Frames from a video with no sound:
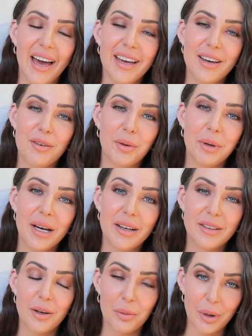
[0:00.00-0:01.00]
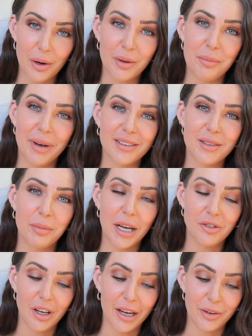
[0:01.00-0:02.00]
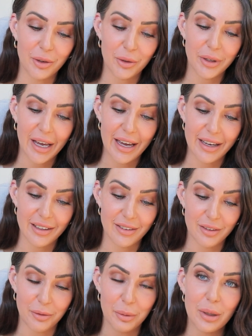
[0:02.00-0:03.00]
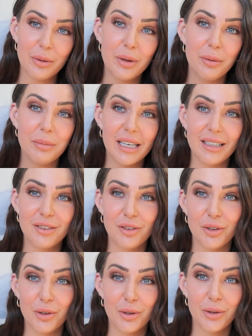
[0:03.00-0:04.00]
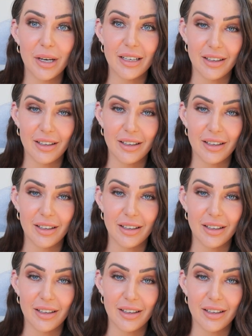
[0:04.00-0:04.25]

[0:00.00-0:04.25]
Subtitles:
Hey everyone, welcome back to my channel and welcome into